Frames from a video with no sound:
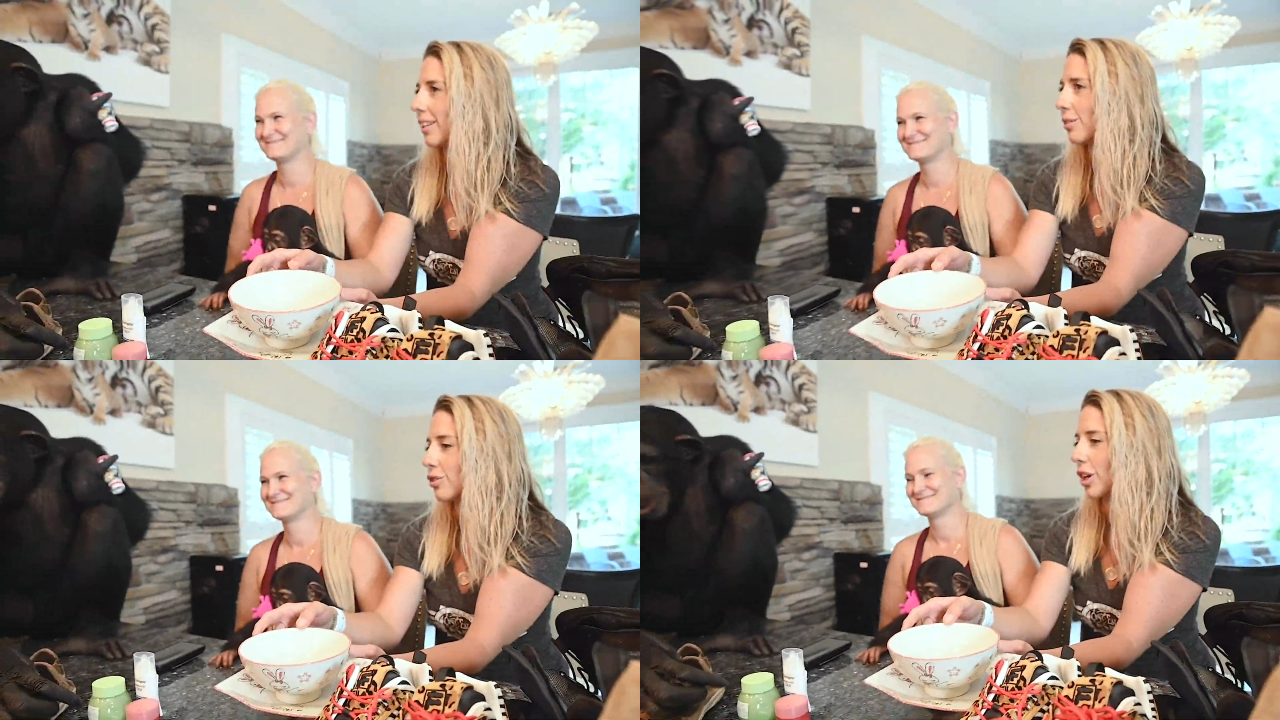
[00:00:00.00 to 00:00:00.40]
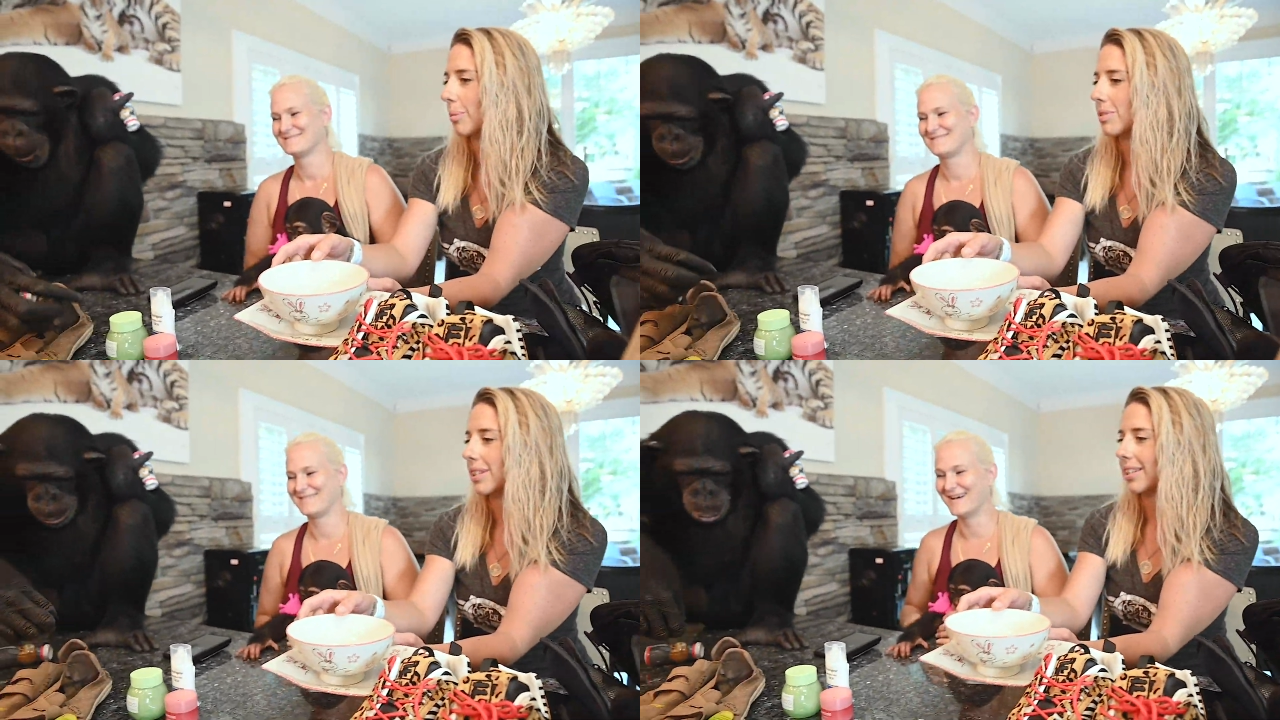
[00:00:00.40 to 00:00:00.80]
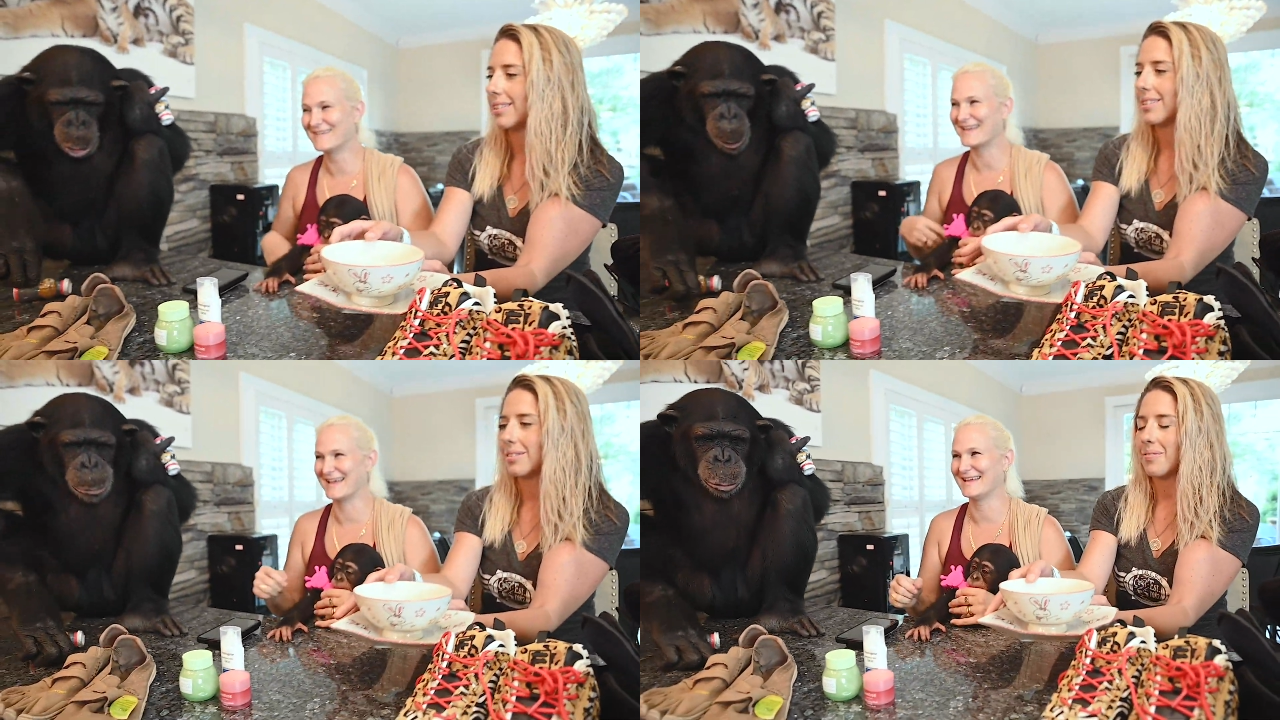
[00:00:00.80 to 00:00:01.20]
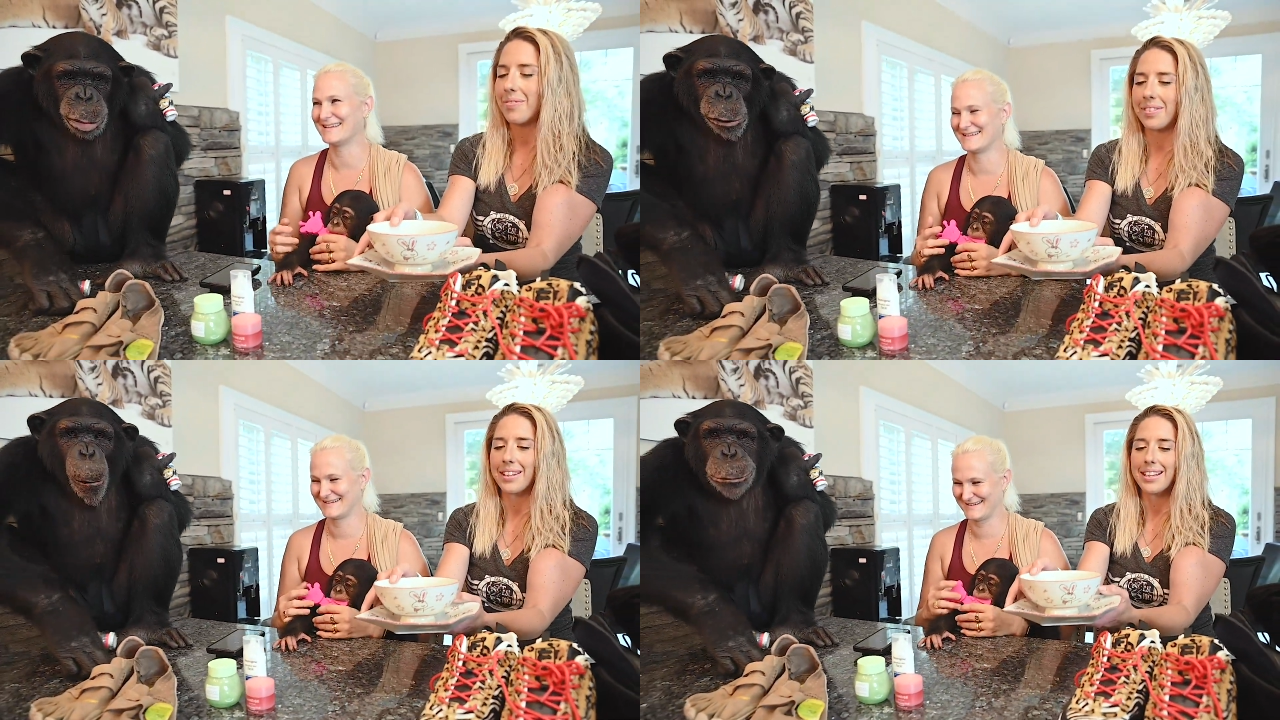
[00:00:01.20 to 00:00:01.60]
Speaker 1: I use chopsticks. Okay.
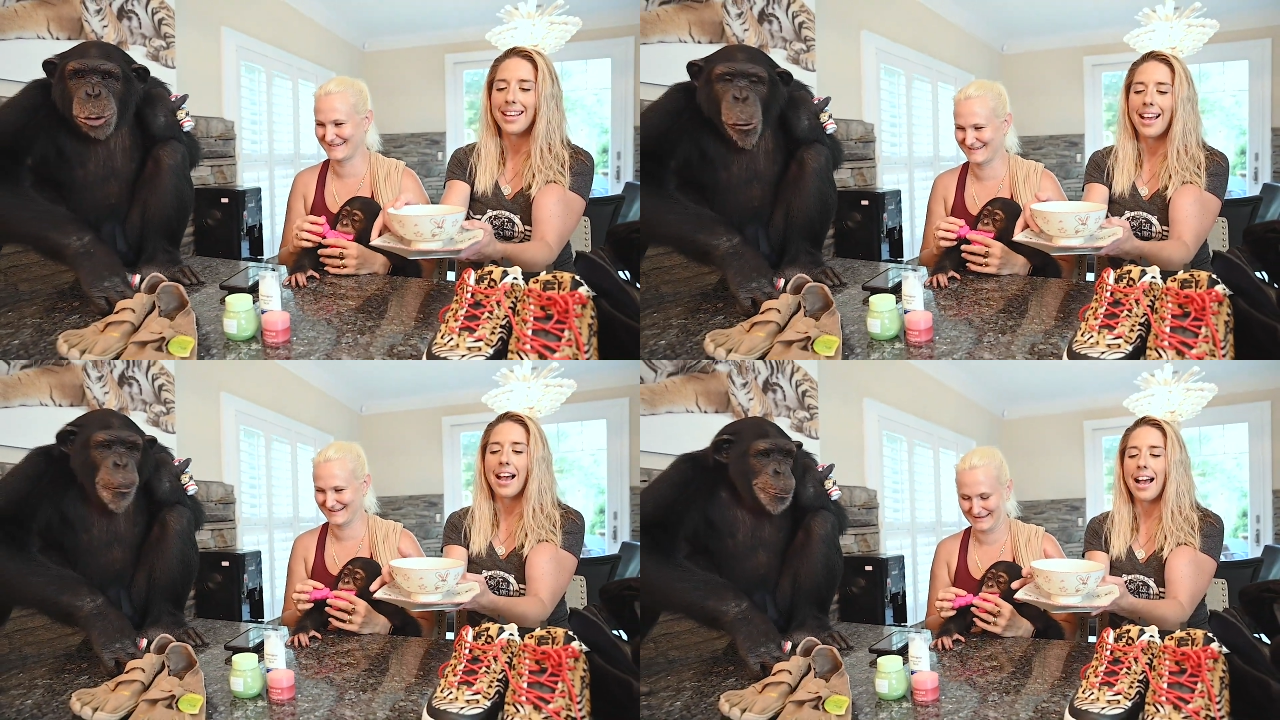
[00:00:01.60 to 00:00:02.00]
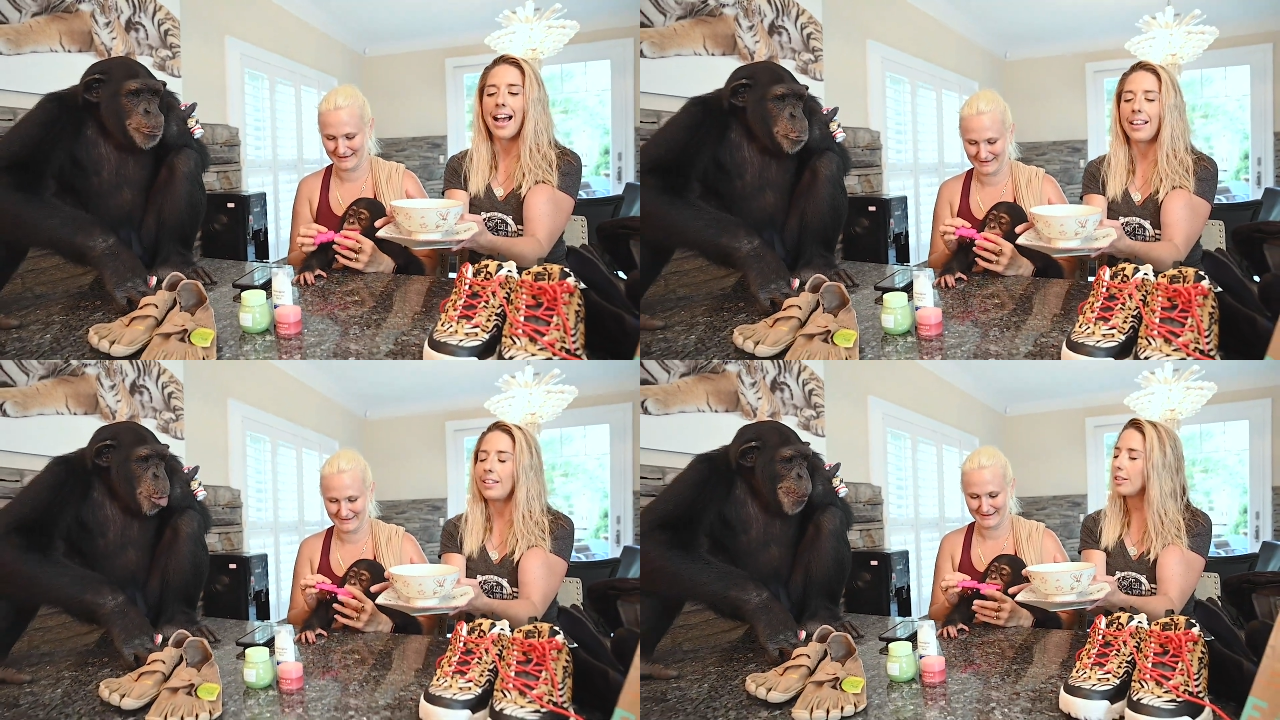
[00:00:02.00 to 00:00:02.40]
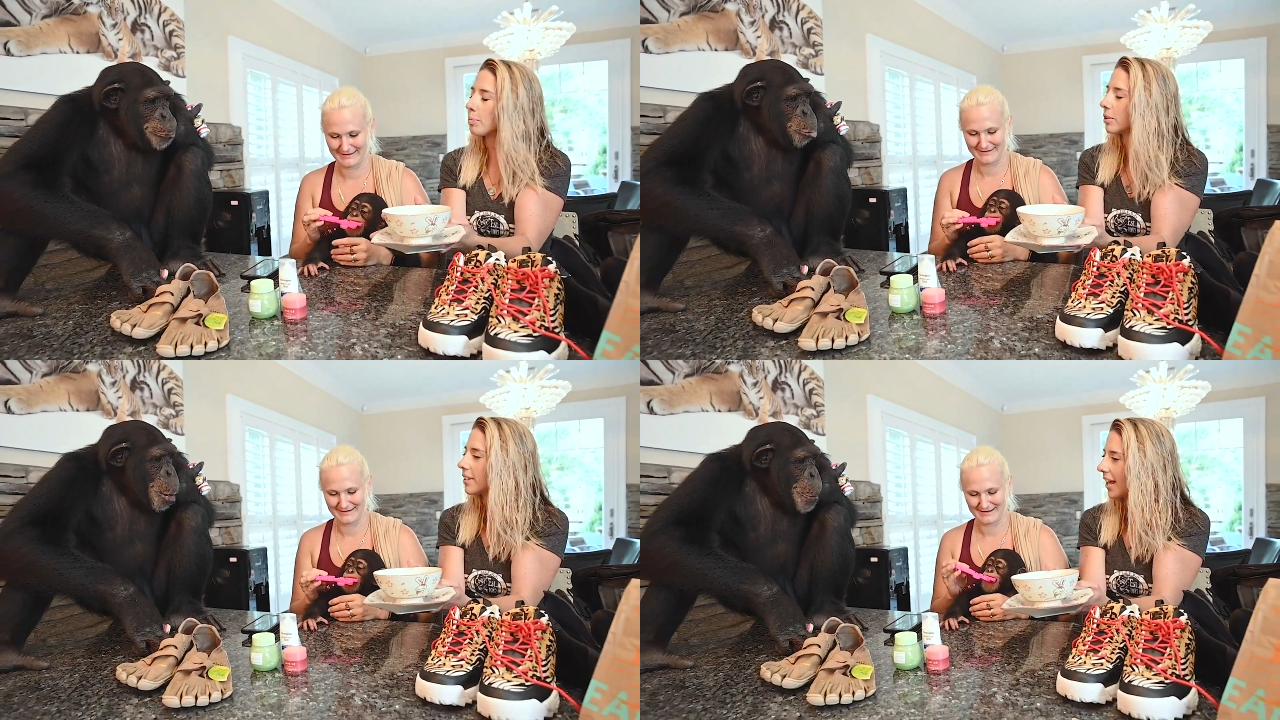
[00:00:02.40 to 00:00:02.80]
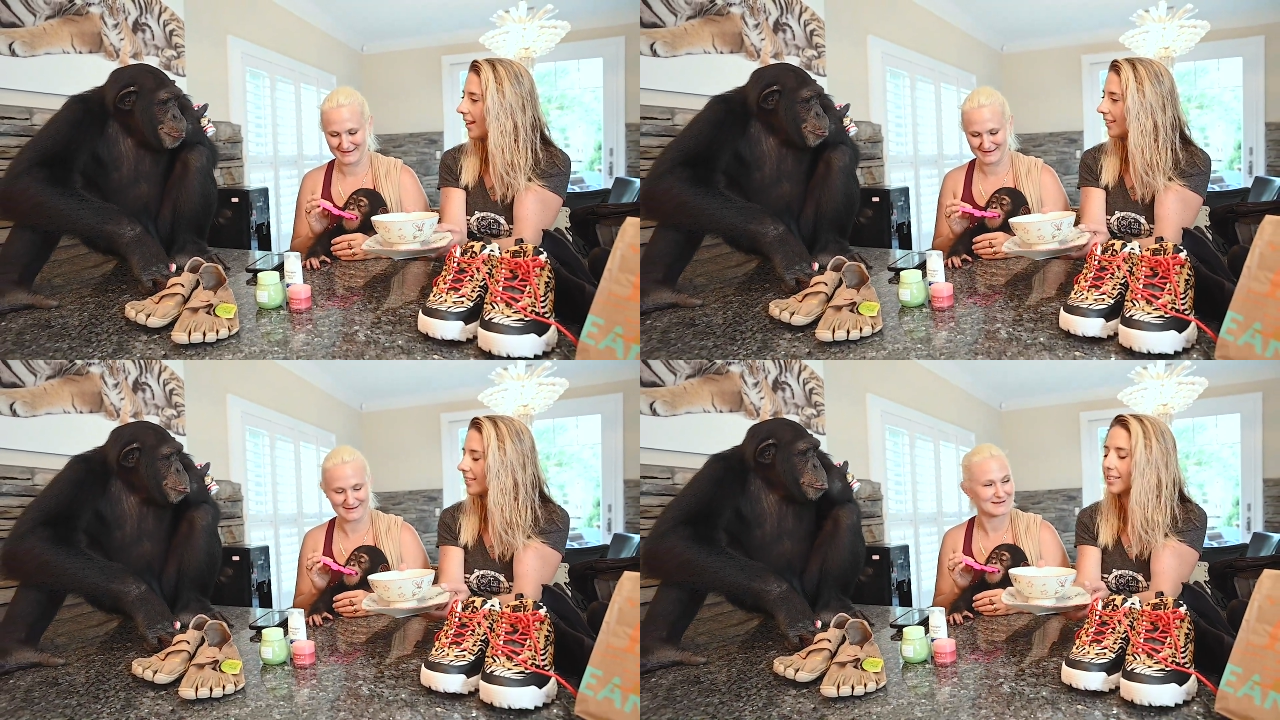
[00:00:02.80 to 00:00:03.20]
I like to
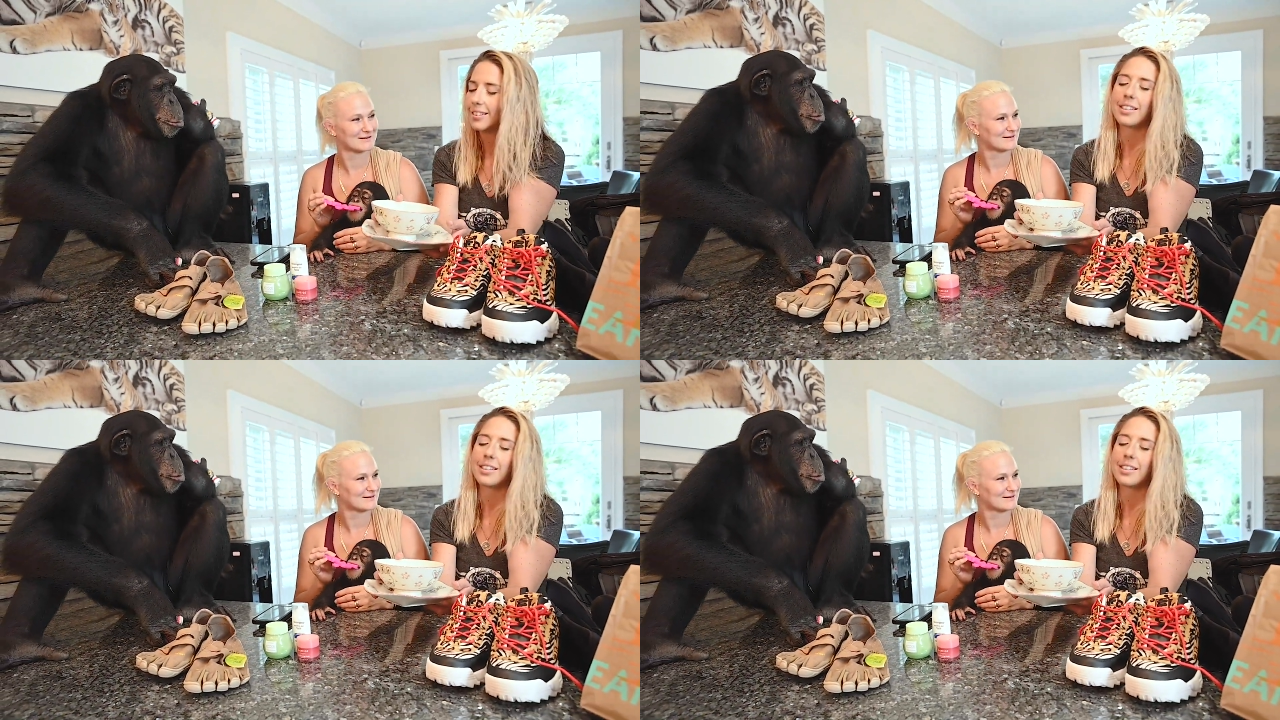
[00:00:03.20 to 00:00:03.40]
pretend,